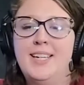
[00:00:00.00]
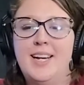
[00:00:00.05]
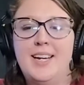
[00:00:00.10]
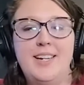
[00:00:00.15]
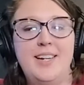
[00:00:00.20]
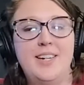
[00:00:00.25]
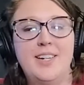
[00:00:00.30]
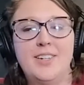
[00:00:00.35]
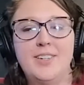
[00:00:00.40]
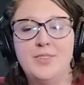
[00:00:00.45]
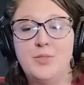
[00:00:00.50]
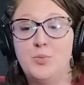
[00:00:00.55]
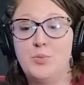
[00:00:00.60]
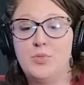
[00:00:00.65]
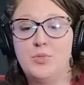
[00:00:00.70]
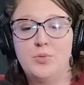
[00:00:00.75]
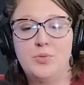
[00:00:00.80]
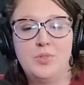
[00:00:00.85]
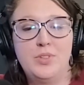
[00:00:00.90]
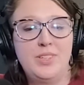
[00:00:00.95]

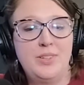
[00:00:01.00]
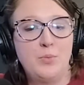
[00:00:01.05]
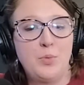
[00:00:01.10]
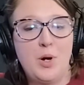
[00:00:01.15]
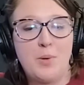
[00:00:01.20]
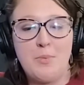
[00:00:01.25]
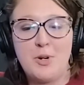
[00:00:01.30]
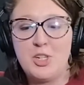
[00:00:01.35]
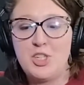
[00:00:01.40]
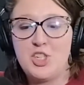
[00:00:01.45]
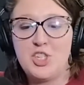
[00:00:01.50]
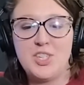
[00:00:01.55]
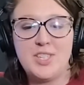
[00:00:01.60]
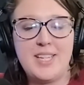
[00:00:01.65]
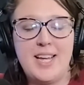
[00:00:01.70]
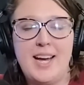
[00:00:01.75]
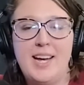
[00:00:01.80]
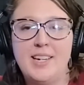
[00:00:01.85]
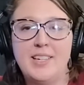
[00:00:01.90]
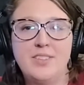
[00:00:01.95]
Walmart's
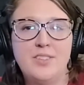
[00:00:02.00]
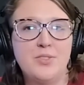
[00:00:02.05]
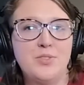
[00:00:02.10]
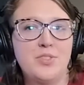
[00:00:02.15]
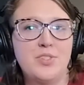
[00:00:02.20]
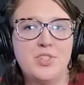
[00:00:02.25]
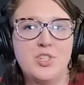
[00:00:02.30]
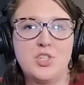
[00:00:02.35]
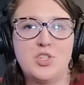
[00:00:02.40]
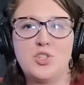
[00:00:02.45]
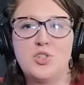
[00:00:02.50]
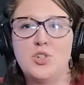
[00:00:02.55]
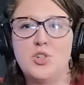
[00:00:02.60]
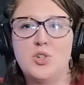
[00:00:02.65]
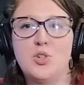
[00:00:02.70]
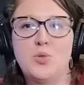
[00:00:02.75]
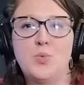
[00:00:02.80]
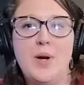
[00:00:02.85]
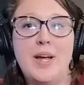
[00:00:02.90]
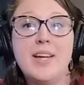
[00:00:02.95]
just adding those
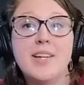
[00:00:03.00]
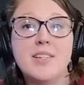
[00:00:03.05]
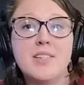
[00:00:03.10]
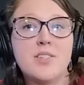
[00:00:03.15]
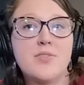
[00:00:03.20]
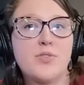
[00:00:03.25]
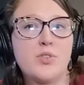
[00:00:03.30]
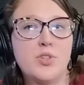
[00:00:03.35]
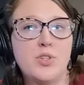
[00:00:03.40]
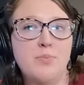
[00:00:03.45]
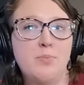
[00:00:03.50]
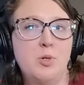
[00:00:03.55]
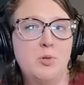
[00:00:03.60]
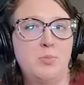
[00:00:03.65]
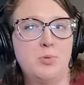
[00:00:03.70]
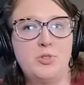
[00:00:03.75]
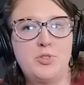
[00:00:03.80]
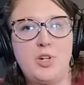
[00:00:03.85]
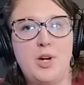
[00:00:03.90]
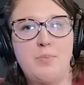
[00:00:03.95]
additional ways for the
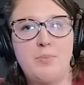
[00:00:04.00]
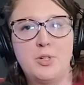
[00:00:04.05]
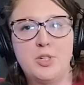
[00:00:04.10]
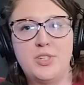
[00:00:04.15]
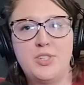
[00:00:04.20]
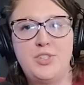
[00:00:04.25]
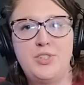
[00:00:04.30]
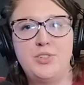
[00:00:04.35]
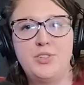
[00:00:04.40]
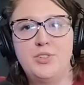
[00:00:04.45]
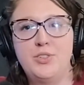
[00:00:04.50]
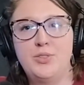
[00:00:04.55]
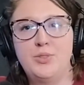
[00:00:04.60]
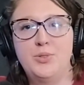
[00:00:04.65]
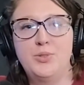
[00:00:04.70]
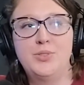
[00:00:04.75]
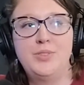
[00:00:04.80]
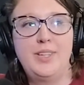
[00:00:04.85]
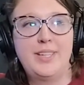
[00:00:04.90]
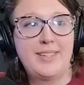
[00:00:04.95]
mobile shopper
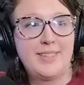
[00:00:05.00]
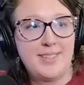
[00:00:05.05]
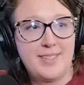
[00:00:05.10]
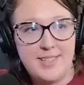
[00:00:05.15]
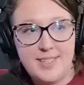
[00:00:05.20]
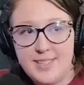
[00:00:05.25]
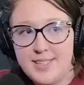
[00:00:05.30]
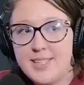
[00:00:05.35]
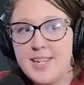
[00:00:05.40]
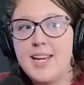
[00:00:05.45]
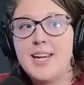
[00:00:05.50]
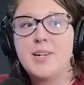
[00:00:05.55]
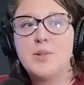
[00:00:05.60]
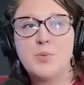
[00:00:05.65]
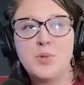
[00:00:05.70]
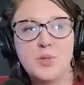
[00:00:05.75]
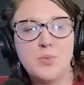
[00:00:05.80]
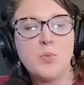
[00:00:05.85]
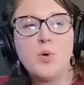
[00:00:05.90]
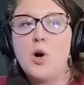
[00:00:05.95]
to like stay
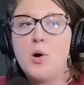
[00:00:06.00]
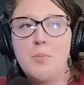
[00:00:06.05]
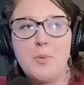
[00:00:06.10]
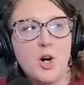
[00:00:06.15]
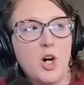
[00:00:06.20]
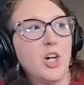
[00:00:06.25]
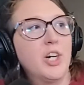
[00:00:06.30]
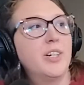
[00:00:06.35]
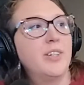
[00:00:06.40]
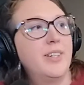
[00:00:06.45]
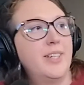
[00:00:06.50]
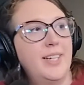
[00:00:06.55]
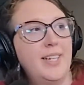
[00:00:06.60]
with Walmart.